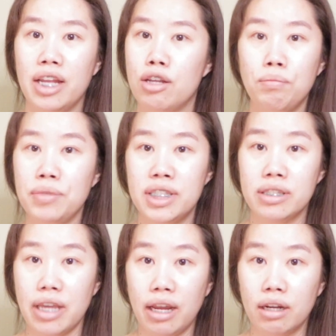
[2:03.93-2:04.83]
And don't be
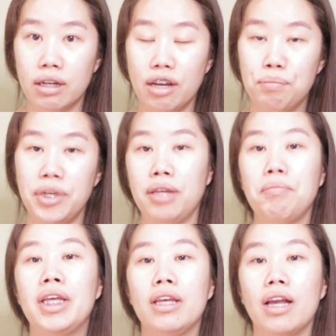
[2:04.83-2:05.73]
scared of being
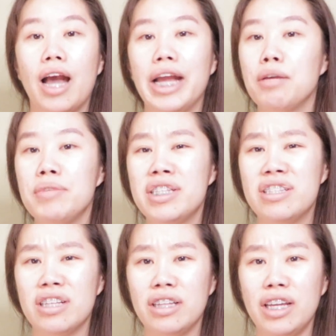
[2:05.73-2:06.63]
me. I could be
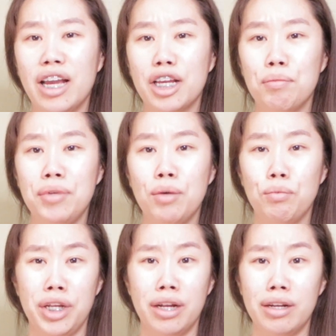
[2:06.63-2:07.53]
silly, I could be
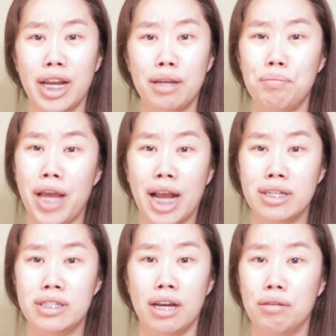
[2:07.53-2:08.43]
weird, I could
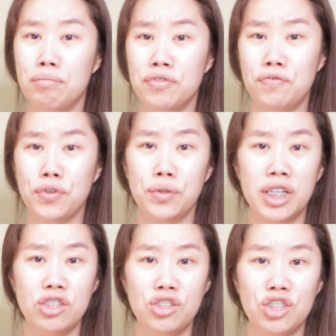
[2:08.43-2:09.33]
act dumb and
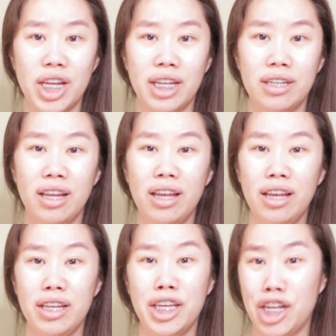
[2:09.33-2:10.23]
foolish and
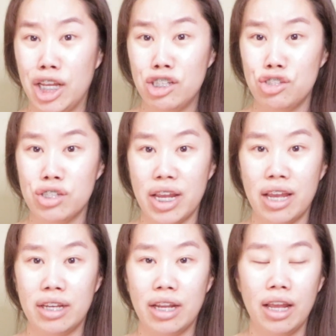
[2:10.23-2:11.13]
kiddish,
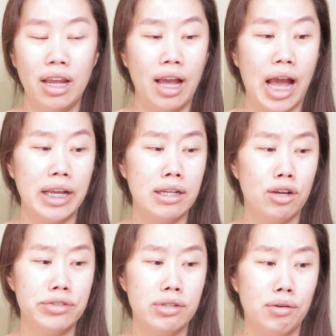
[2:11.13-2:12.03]
and I can
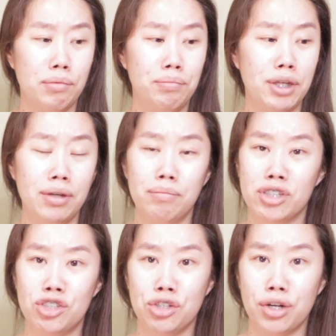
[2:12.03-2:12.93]
also be
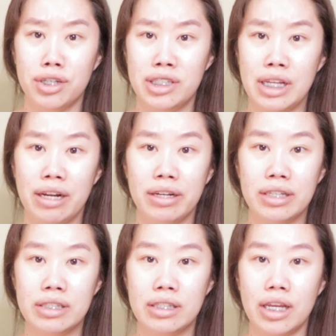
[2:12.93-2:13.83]
mature,
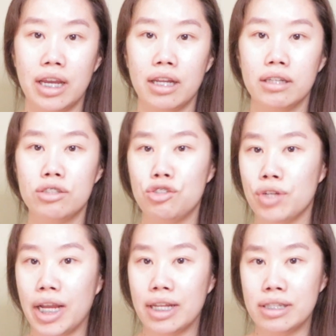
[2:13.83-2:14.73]
serious, and
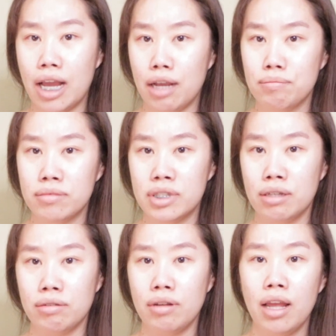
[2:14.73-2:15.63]
strict at times,
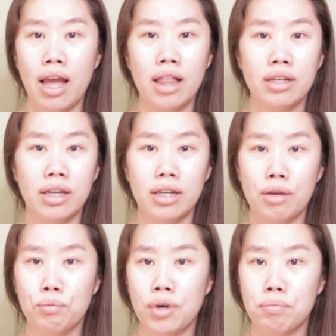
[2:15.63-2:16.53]
and elegant
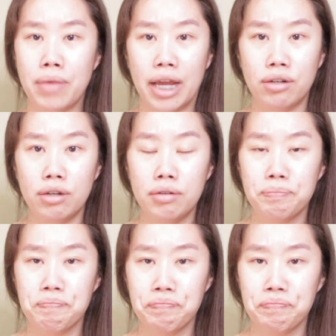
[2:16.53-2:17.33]
and well mannered.